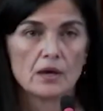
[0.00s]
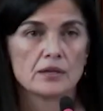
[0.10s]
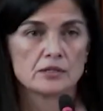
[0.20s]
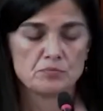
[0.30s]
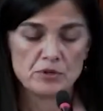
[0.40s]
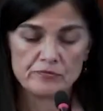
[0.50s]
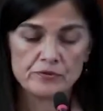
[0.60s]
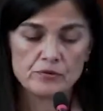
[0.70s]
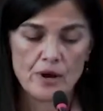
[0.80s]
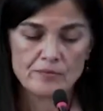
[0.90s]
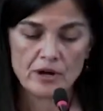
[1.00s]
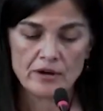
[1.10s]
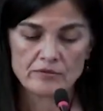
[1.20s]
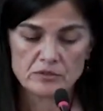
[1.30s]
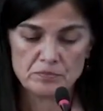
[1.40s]
This beautiful Guam
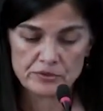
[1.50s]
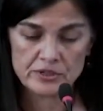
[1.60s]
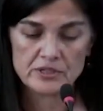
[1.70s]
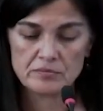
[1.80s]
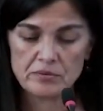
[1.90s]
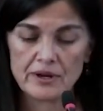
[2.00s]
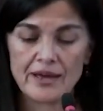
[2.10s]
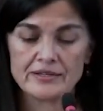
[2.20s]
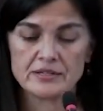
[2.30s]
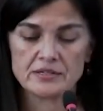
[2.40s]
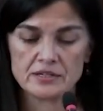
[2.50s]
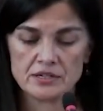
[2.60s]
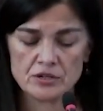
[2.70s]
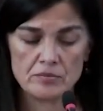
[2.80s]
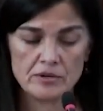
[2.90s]
Congress building symbolizes the
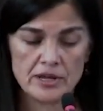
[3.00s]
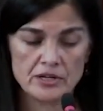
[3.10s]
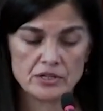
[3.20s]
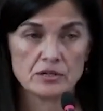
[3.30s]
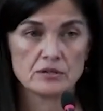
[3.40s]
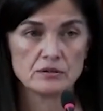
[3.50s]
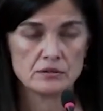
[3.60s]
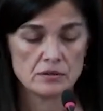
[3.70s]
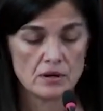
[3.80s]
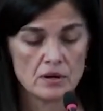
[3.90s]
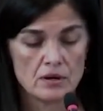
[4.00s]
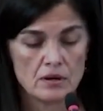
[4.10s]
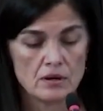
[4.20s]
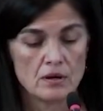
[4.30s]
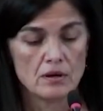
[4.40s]
determination
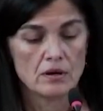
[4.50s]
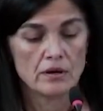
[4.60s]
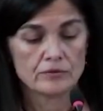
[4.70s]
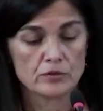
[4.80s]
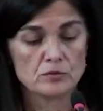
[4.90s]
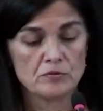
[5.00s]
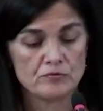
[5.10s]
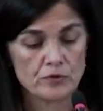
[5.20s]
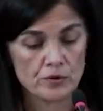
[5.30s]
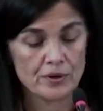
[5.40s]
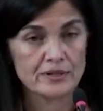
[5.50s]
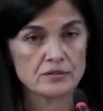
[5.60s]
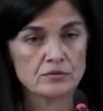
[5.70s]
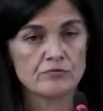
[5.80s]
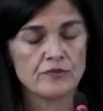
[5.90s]
of those before
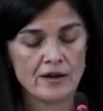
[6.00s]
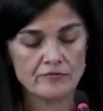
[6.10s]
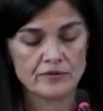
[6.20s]
us who fought for